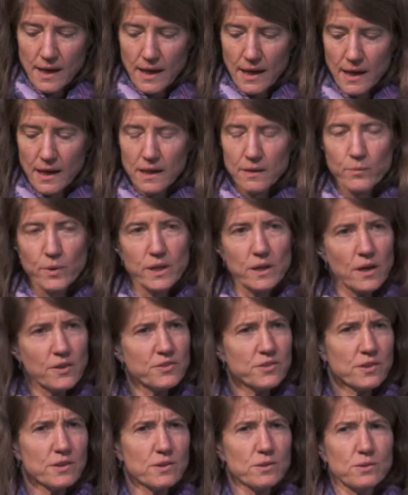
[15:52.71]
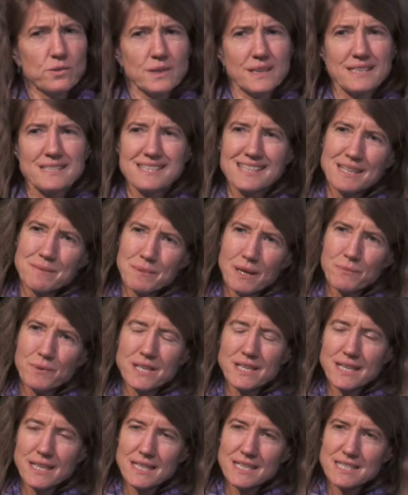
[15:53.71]
And we also, it seemed like
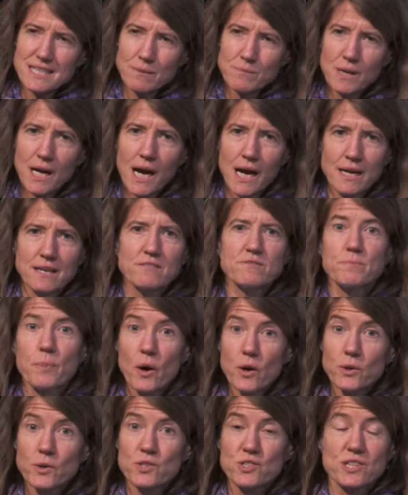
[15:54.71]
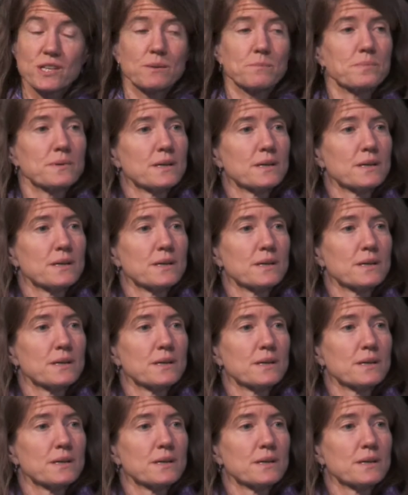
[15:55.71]
we needed some kind of partnership